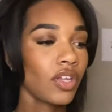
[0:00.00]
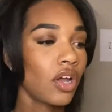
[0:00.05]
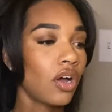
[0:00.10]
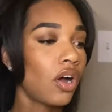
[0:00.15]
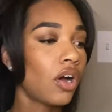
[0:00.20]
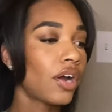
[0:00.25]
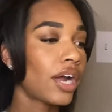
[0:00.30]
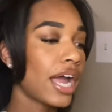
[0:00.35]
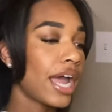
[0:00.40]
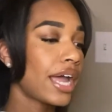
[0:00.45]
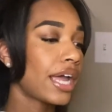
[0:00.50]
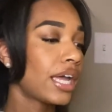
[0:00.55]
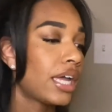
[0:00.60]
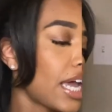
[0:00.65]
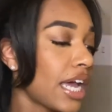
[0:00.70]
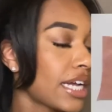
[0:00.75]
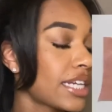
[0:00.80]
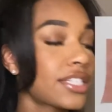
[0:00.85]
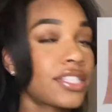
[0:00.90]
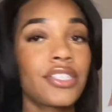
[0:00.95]
All right, our
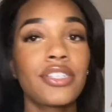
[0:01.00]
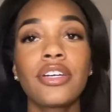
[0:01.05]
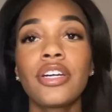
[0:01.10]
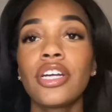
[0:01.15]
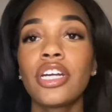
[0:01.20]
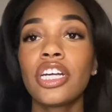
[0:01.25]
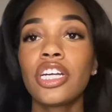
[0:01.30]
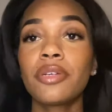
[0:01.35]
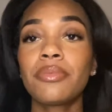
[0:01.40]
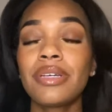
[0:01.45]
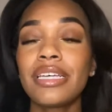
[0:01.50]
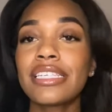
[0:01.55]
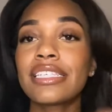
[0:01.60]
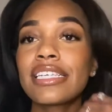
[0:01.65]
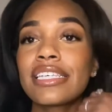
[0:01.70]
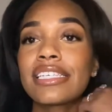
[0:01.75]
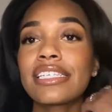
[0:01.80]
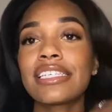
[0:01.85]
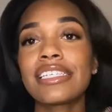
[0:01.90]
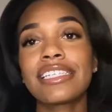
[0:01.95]
next term is
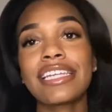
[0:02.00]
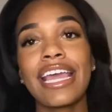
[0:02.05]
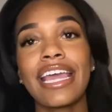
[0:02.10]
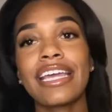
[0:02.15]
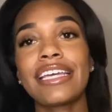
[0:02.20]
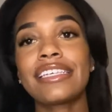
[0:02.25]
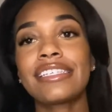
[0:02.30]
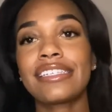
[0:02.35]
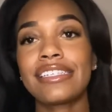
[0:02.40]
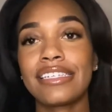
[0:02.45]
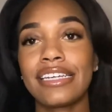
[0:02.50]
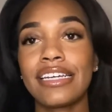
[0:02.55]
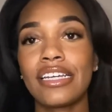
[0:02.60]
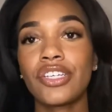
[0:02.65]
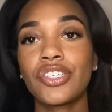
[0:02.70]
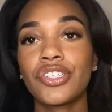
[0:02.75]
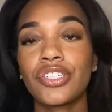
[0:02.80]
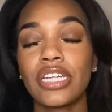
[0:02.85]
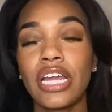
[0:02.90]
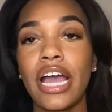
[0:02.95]
a stay
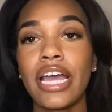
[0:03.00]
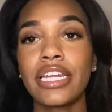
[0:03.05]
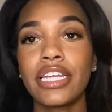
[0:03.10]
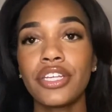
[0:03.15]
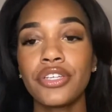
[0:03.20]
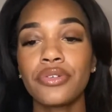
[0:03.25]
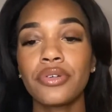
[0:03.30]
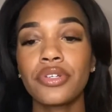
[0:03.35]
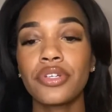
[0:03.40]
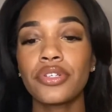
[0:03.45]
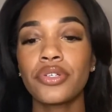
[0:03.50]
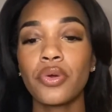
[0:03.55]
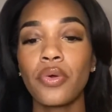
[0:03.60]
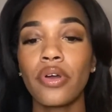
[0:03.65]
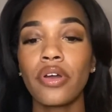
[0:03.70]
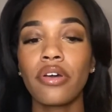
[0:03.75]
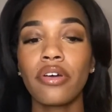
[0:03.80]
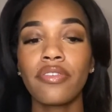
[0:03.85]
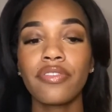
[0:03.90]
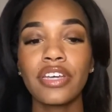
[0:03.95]
stitch. Now I didn't do a
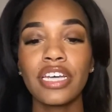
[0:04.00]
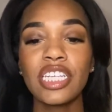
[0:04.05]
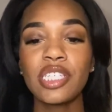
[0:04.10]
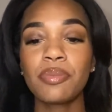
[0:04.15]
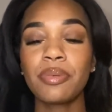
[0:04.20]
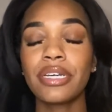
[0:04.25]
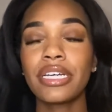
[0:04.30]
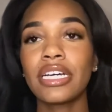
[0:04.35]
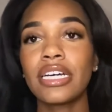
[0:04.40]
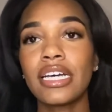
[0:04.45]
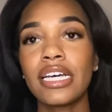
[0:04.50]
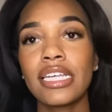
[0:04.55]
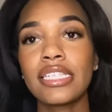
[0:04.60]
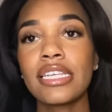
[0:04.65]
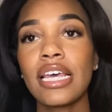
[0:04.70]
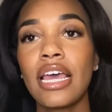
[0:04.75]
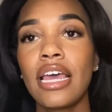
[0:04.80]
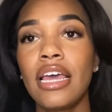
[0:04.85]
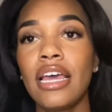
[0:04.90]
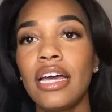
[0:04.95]
tutorial of this because
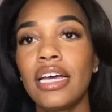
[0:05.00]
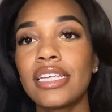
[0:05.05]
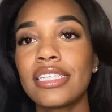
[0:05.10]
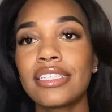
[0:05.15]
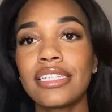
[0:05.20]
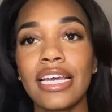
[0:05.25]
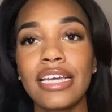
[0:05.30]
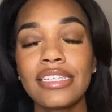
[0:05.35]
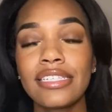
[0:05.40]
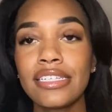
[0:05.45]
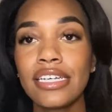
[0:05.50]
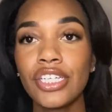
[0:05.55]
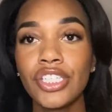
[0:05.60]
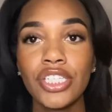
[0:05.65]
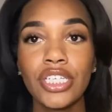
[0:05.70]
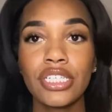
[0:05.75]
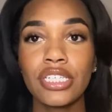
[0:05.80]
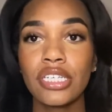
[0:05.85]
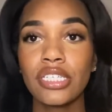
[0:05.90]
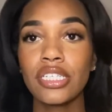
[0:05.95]
a stay stitch
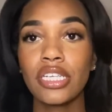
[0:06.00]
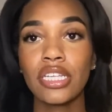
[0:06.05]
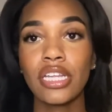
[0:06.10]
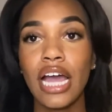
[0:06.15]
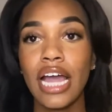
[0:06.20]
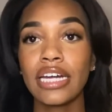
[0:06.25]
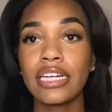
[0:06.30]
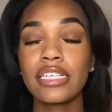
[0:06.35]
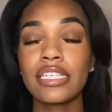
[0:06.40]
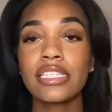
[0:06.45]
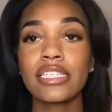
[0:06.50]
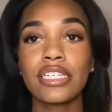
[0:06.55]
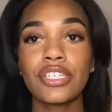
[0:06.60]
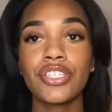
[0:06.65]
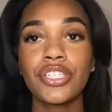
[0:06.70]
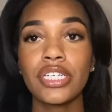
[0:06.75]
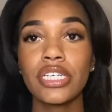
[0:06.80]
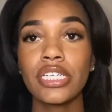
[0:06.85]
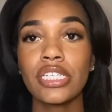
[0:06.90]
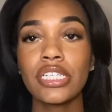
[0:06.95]
is just a line of
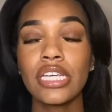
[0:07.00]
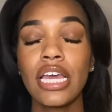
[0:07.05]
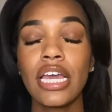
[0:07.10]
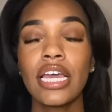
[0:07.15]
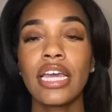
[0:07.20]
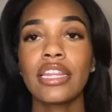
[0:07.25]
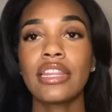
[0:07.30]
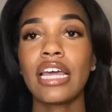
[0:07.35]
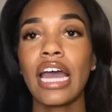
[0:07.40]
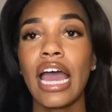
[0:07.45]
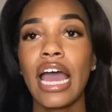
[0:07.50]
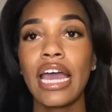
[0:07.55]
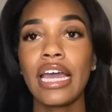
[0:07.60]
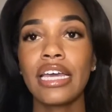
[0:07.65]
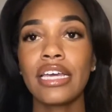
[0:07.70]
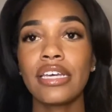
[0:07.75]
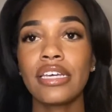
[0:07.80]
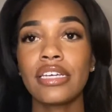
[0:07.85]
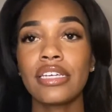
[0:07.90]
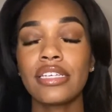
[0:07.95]
stitches that
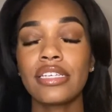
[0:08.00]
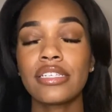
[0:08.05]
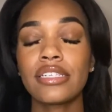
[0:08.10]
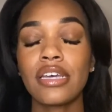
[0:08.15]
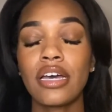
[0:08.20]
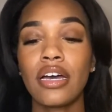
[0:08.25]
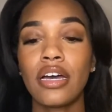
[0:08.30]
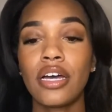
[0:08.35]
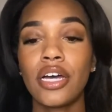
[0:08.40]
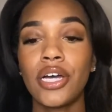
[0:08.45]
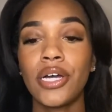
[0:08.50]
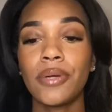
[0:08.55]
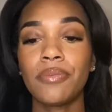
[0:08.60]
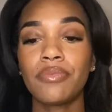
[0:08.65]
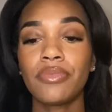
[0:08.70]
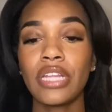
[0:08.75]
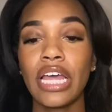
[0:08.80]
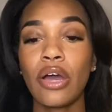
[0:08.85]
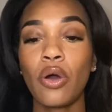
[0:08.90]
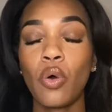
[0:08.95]
is
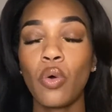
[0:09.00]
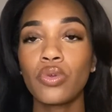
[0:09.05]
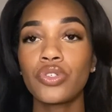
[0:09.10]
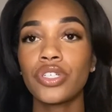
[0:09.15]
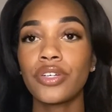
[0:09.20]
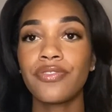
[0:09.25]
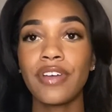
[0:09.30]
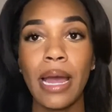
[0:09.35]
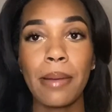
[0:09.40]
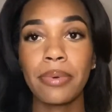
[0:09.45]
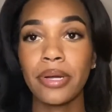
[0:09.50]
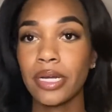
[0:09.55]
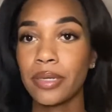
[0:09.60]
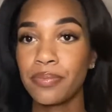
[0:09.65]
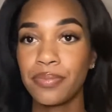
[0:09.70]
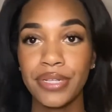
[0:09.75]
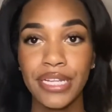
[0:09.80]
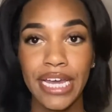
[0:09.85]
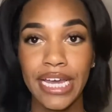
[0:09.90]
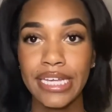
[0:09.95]
that holds your fabric in
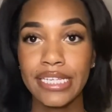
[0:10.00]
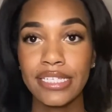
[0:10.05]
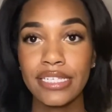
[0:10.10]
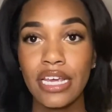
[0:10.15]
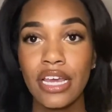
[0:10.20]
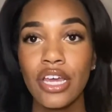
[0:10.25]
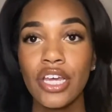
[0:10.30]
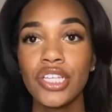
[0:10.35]
place.